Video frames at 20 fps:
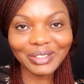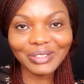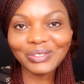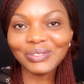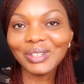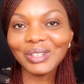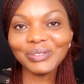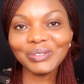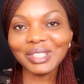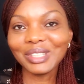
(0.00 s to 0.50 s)

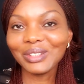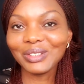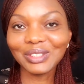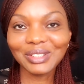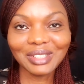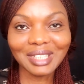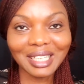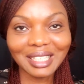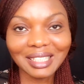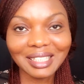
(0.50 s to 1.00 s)
when we go to
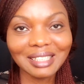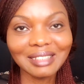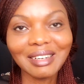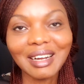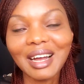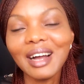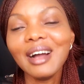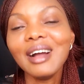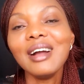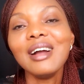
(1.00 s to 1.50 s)

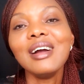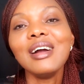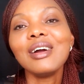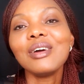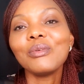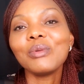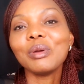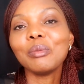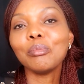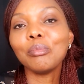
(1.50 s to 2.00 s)
Nigeria,
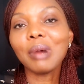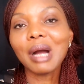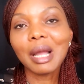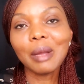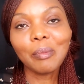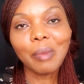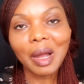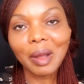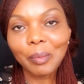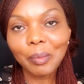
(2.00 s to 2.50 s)
we buy